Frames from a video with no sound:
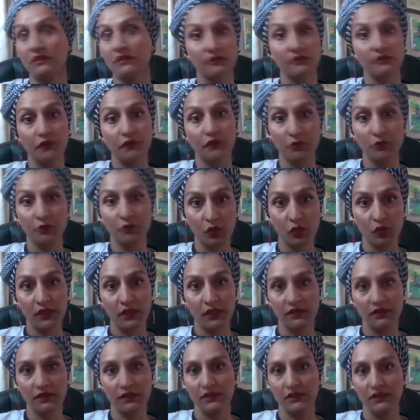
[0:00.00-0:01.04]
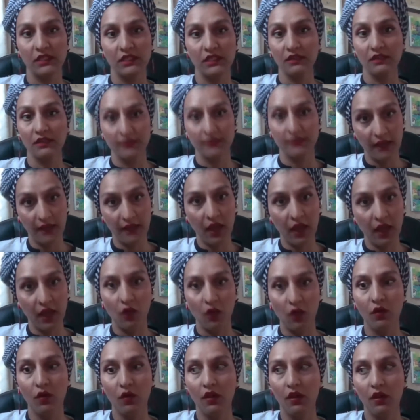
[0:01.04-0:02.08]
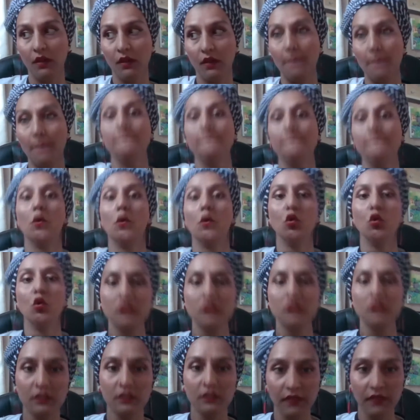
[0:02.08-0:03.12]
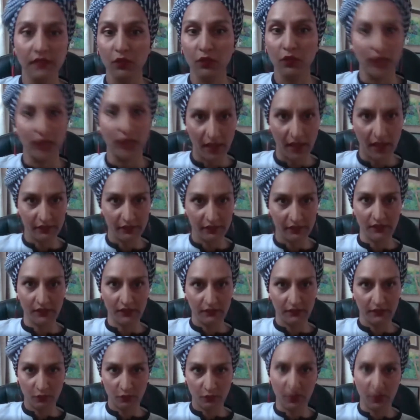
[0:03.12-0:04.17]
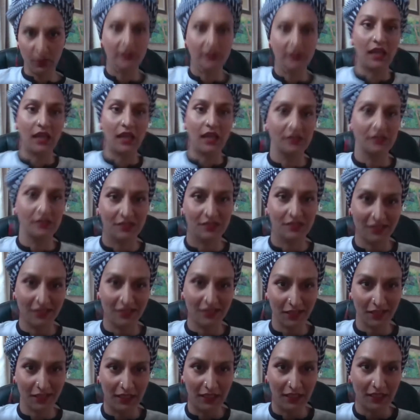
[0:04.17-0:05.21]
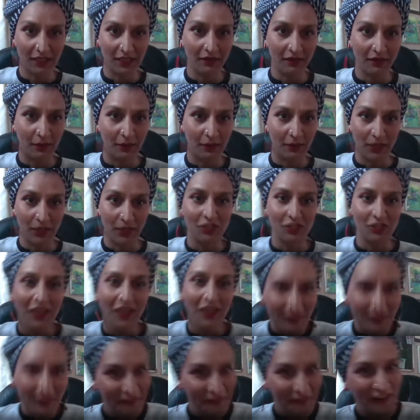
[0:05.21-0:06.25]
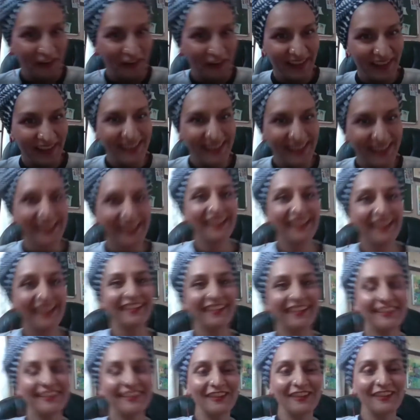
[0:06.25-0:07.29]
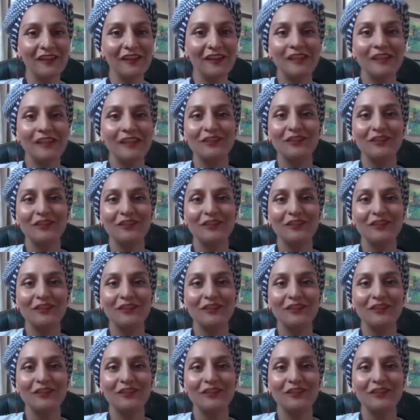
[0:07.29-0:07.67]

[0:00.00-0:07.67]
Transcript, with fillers: from 2017 to now, most of, like we haven't, we're yet to see a paycheck for it, you know?